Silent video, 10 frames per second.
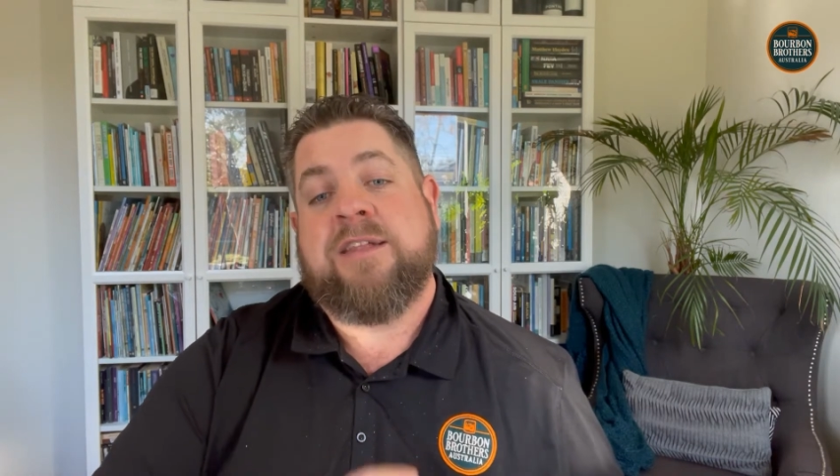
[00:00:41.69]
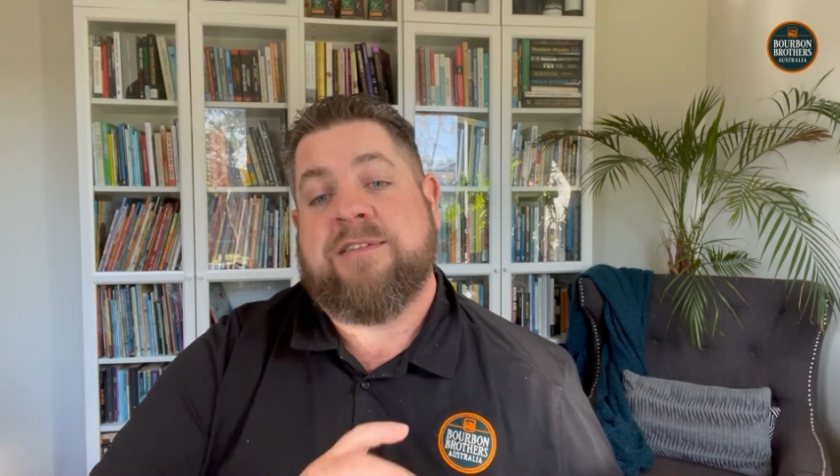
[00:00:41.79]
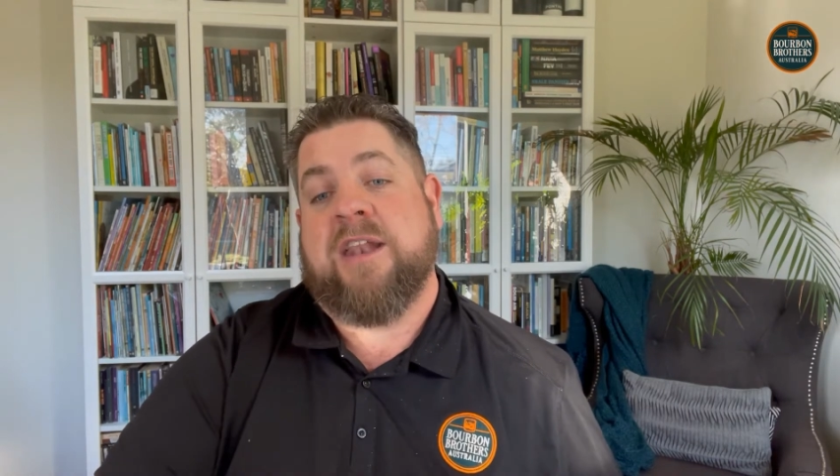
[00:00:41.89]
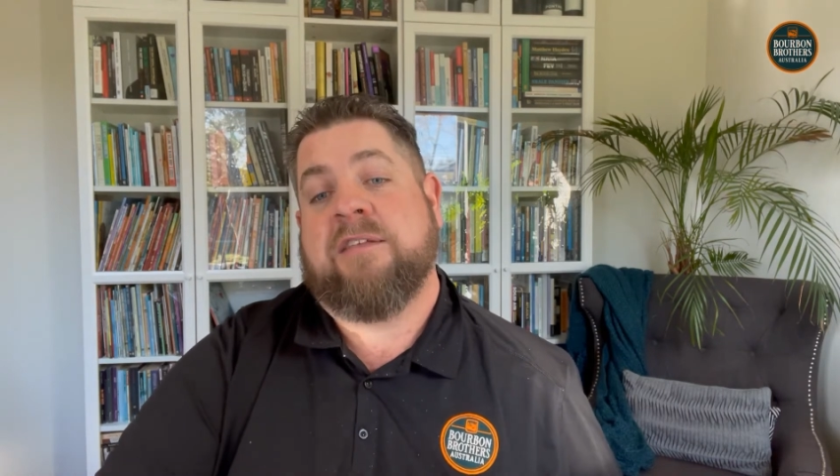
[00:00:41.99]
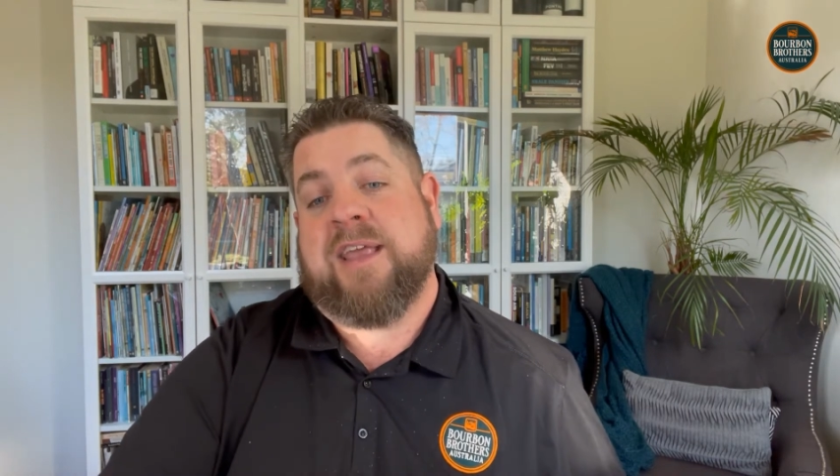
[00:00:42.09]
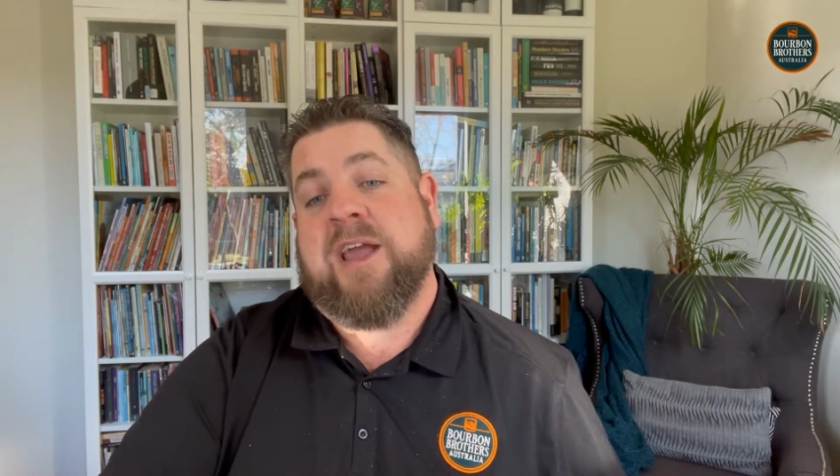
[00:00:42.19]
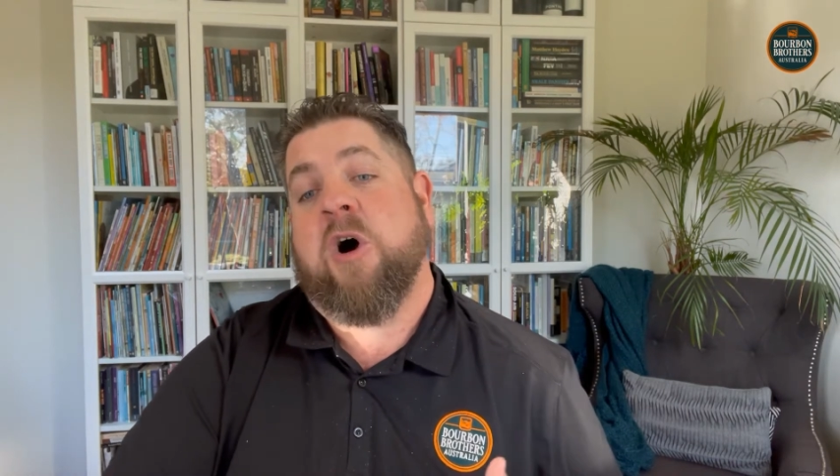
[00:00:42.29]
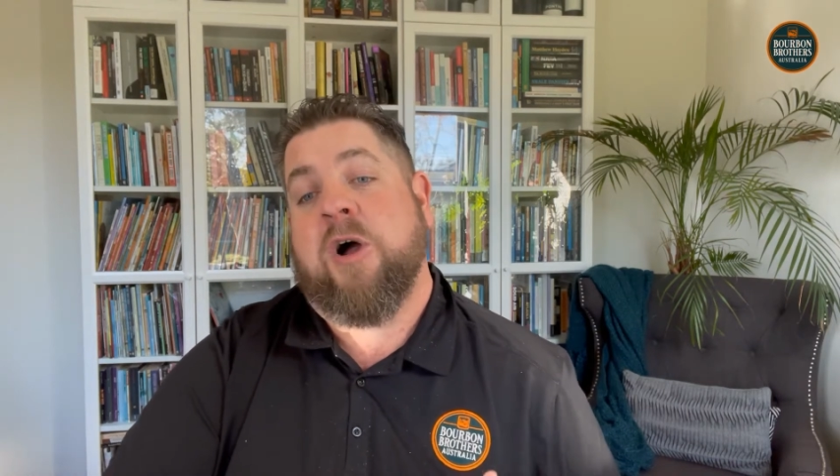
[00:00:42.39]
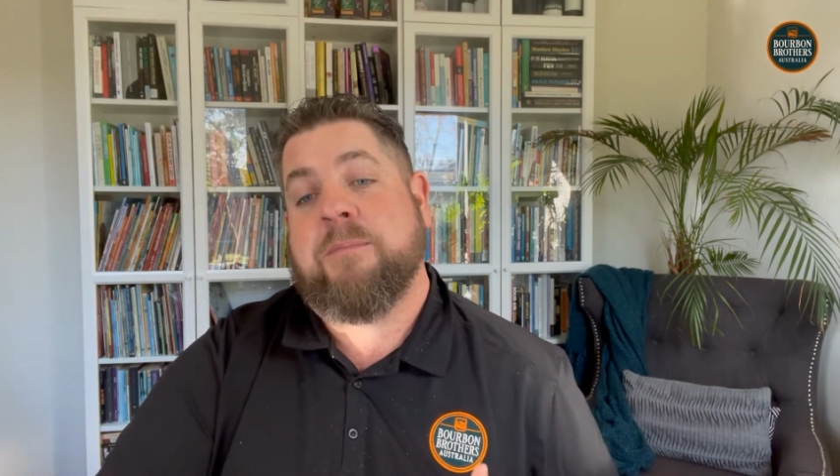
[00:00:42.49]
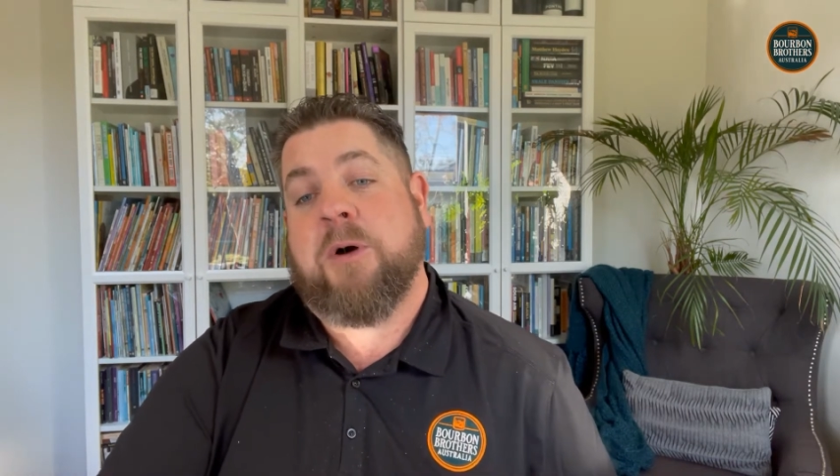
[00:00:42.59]
Tennessee
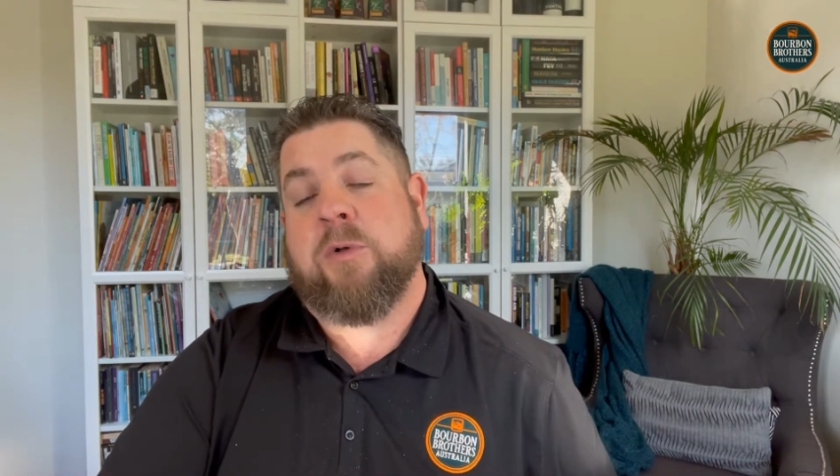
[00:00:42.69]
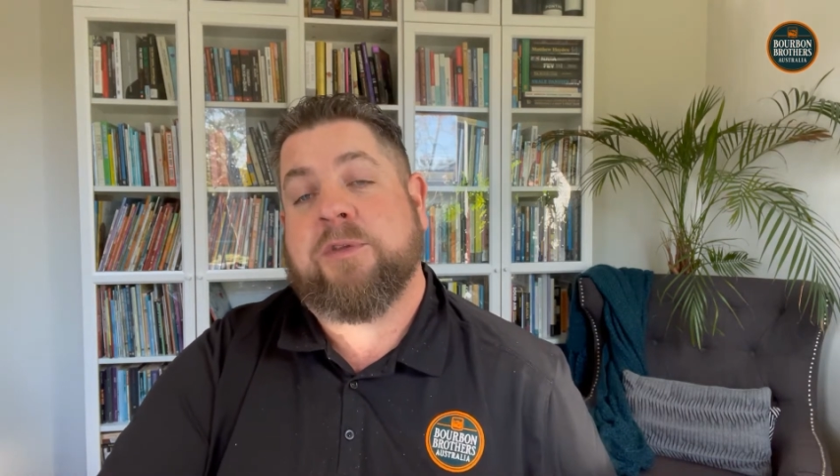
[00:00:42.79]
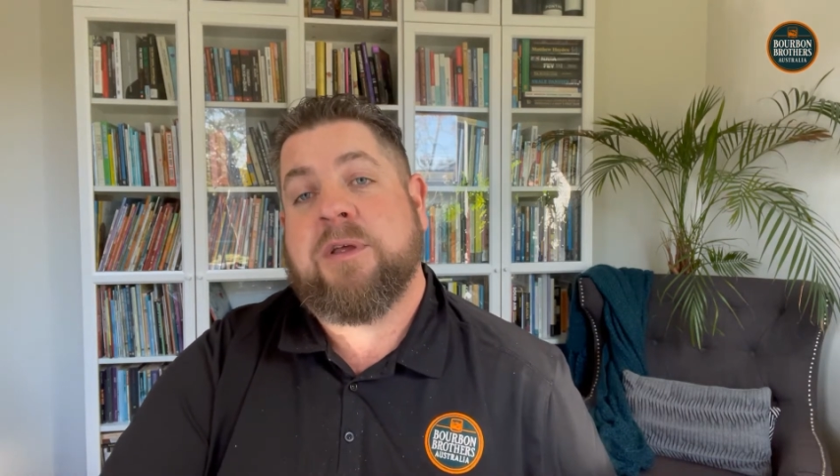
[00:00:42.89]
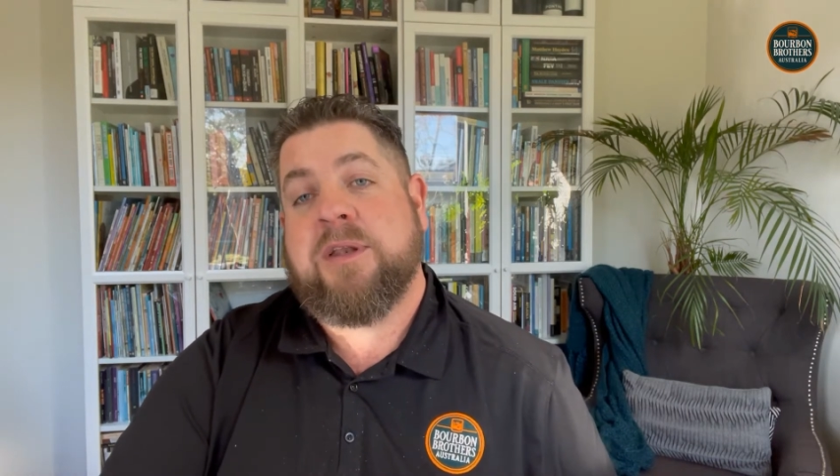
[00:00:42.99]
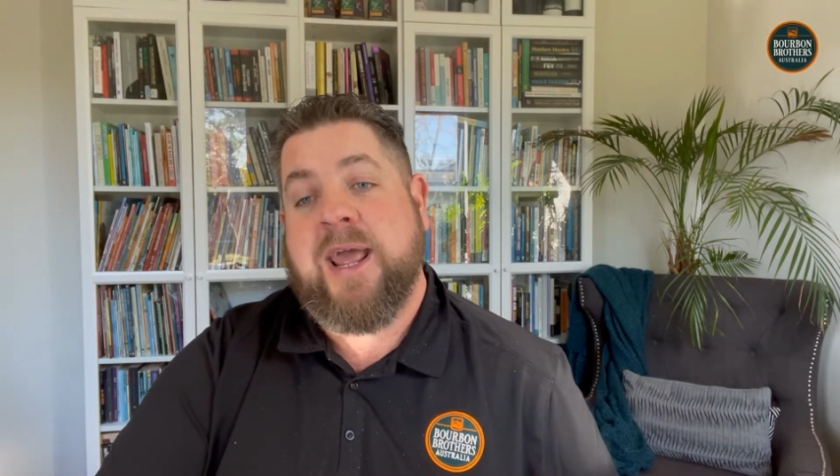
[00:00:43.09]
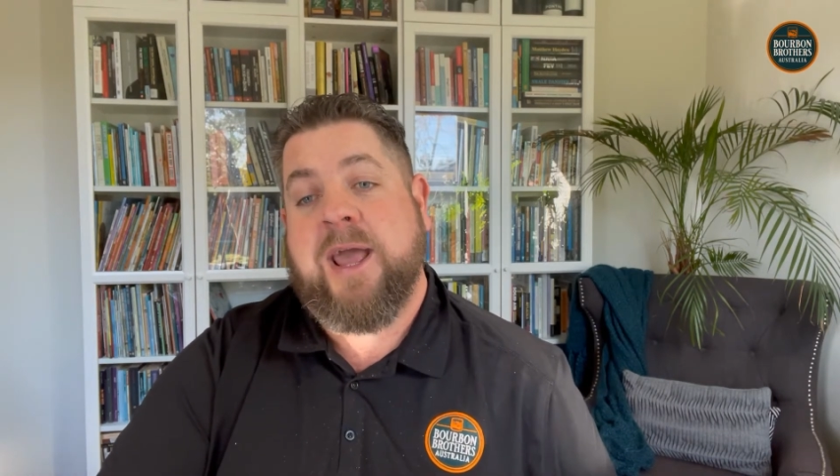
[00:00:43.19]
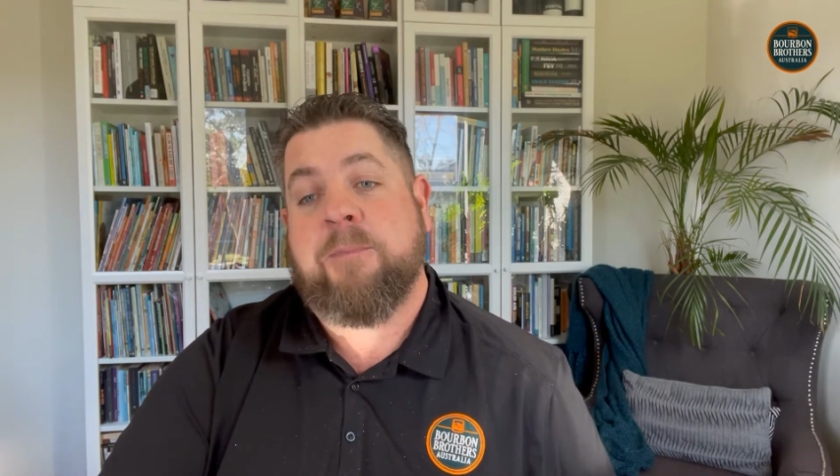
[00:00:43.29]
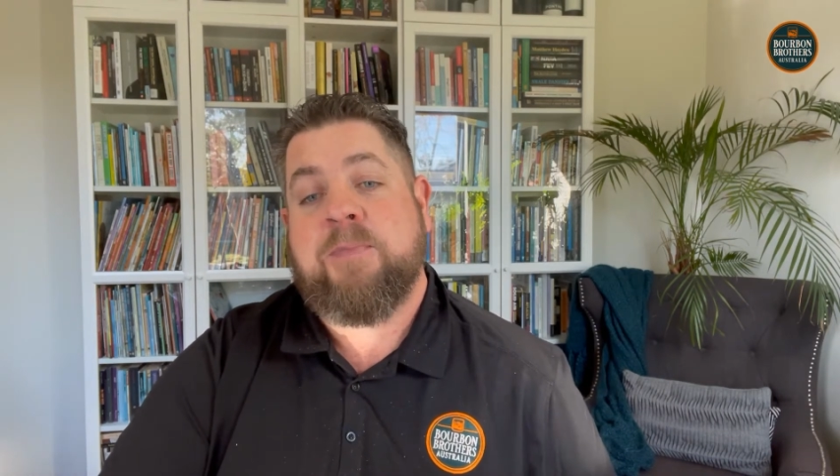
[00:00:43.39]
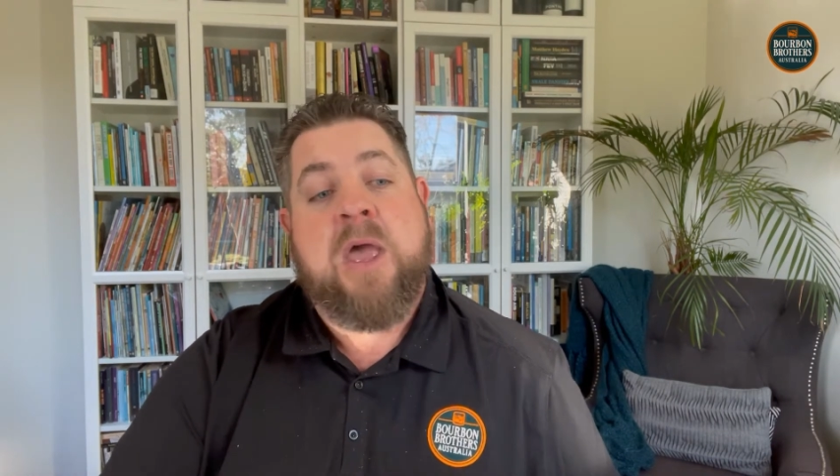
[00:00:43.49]
High Malt now.